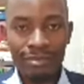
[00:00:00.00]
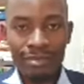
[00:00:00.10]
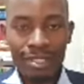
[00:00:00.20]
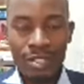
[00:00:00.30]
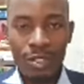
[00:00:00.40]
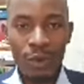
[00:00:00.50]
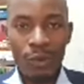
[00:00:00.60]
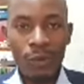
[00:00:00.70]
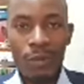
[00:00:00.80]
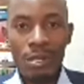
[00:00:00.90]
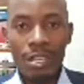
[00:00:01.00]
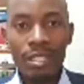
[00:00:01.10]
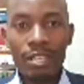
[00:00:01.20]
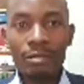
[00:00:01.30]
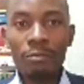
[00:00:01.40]
So it
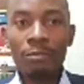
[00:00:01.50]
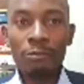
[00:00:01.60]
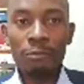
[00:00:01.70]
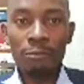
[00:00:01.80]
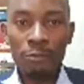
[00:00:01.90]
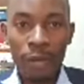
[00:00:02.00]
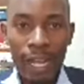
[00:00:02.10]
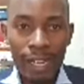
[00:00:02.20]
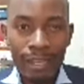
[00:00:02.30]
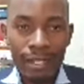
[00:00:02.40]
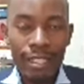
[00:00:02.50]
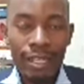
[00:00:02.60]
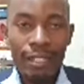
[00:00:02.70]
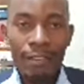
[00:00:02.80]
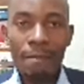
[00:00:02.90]
is valid
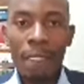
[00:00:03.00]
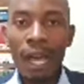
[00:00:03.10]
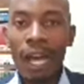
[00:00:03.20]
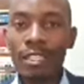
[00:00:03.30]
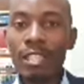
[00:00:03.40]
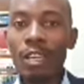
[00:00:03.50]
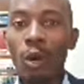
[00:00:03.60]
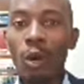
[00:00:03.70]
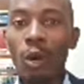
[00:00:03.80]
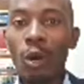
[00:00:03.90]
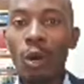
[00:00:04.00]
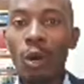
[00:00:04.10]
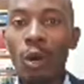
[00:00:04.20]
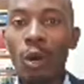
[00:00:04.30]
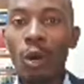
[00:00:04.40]
at the of
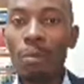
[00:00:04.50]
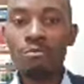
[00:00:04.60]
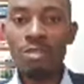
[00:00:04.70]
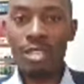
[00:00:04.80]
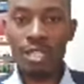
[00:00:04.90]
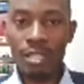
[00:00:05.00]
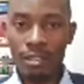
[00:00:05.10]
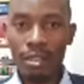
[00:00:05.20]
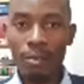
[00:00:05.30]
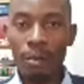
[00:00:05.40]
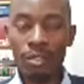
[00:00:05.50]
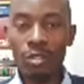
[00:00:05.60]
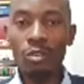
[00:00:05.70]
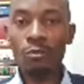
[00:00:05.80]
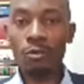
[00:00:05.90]
me, the person
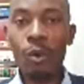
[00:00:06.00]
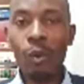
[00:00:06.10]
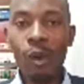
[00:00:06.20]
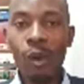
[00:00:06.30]
you've coerced.